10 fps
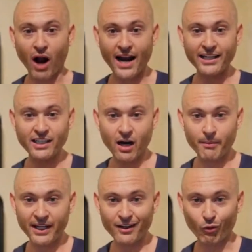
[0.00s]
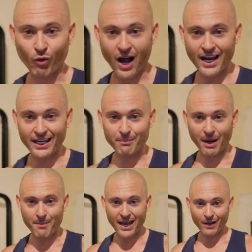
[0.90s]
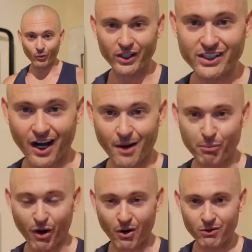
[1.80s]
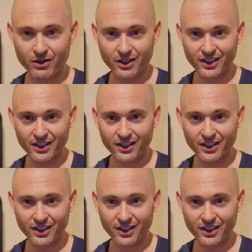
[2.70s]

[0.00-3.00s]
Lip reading: Ryan come in. Ryan, my man, what is up, bro?